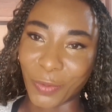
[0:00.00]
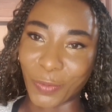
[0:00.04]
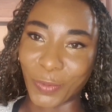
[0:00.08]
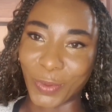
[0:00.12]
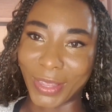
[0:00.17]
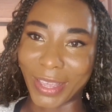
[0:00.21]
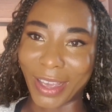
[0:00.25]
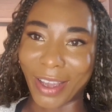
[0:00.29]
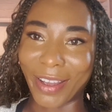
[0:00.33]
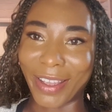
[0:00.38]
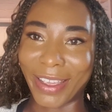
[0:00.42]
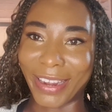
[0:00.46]

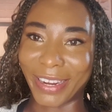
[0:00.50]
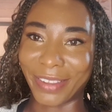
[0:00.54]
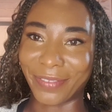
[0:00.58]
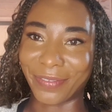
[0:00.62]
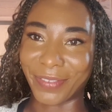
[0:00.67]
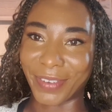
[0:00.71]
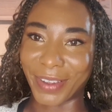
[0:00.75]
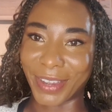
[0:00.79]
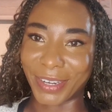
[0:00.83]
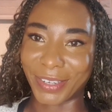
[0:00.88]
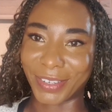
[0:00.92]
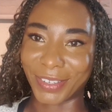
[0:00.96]
Without any
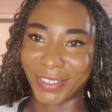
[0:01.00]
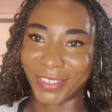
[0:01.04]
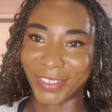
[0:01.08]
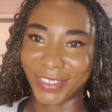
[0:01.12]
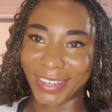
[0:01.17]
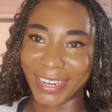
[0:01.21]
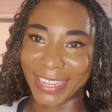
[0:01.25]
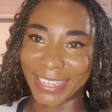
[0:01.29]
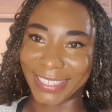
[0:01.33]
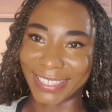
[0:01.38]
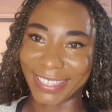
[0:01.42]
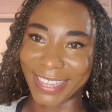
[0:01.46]
further ado,
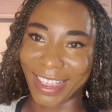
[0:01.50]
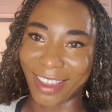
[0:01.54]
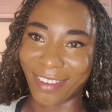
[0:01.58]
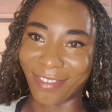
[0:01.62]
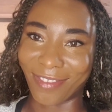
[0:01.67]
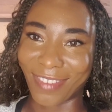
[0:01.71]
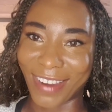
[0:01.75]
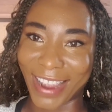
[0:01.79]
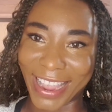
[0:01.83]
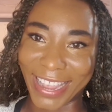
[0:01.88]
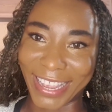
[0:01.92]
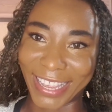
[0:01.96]
let's get
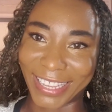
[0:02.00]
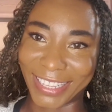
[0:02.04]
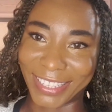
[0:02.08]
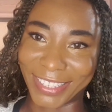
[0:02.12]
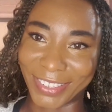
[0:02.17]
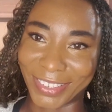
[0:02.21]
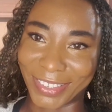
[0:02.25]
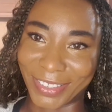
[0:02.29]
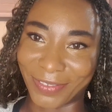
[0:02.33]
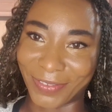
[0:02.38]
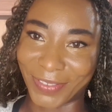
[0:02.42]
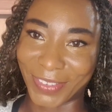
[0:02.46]
right
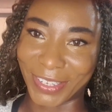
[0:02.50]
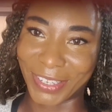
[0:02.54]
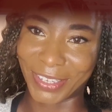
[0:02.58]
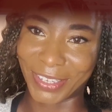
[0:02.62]
into the video.